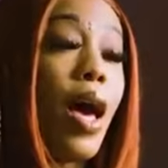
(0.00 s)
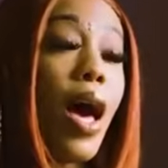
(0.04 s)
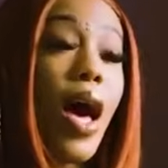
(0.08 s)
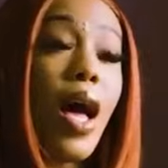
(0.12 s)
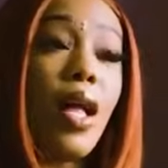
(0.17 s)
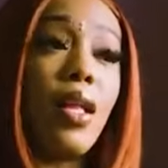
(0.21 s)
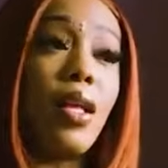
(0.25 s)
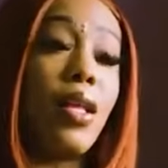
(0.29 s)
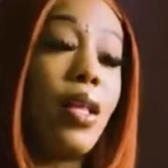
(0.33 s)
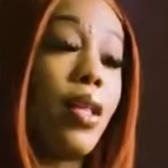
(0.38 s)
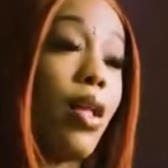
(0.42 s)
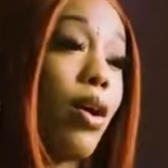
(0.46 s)

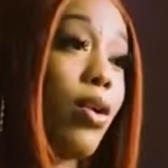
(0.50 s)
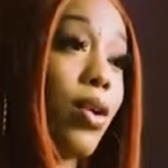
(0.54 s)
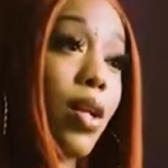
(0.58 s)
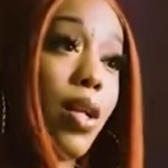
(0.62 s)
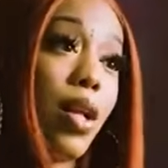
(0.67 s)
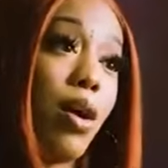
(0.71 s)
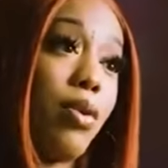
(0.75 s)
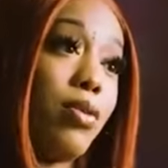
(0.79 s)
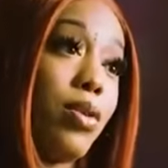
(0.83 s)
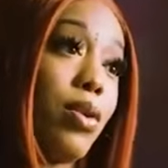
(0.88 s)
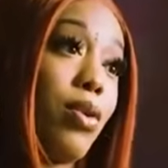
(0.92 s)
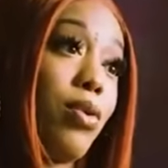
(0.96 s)
I didn't know
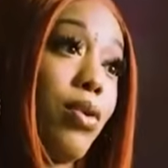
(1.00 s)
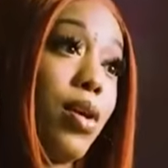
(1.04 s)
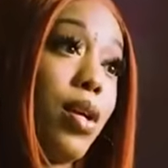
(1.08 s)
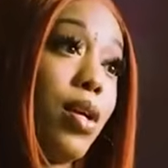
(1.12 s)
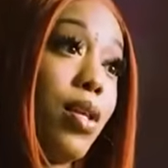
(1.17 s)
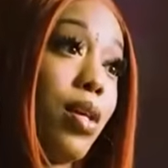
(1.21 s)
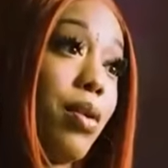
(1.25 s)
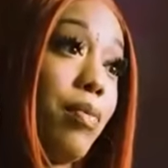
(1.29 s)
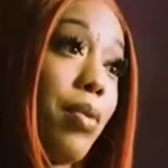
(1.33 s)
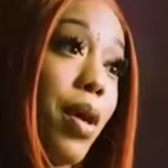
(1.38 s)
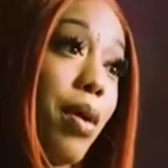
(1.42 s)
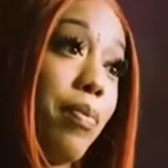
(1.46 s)
that I was gonna
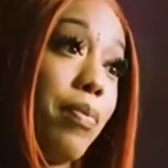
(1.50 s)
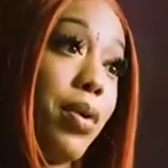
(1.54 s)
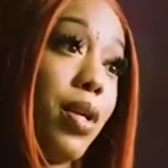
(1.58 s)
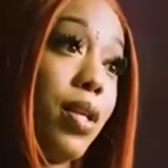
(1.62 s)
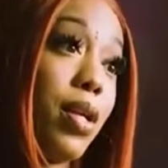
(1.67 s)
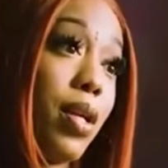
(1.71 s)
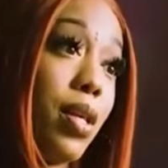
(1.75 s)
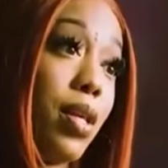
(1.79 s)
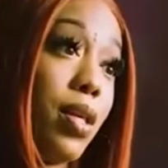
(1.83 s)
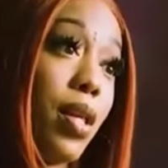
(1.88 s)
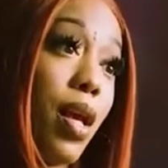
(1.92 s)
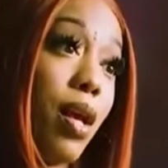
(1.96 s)
end up at P.
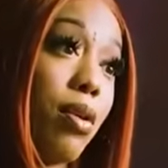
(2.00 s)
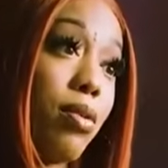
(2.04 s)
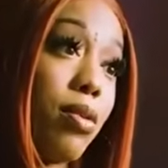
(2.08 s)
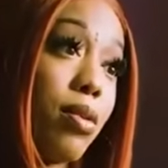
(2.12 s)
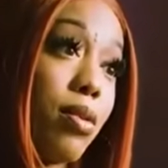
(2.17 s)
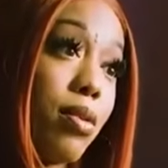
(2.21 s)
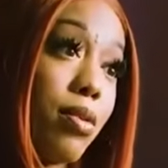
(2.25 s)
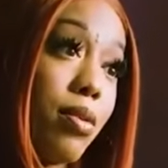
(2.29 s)
Diddy's house.